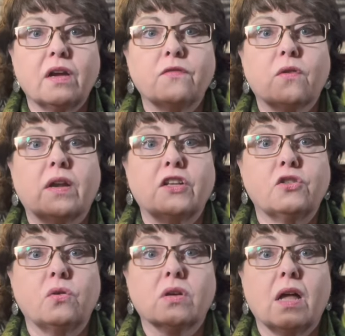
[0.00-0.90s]
for an
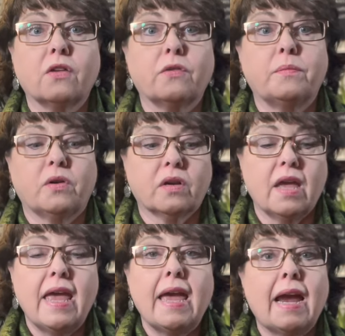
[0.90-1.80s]
adult coloring book,
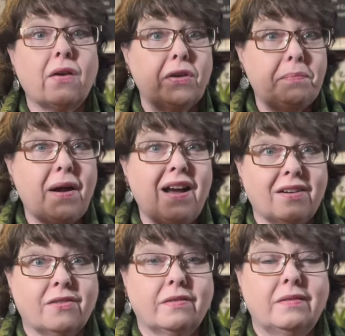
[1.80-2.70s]
Harry Potter.